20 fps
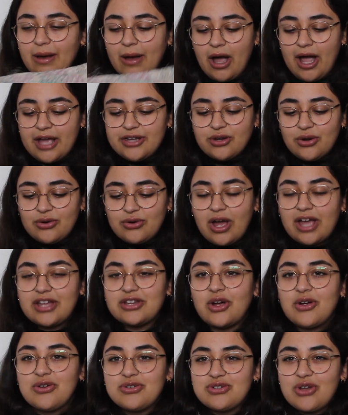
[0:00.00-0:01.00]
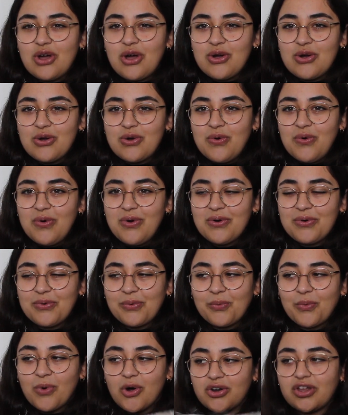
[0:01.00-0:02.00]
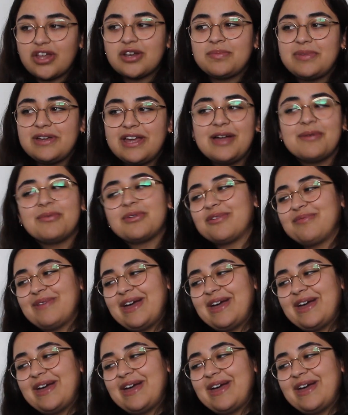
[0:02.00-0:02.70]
I don't know what I'd be able to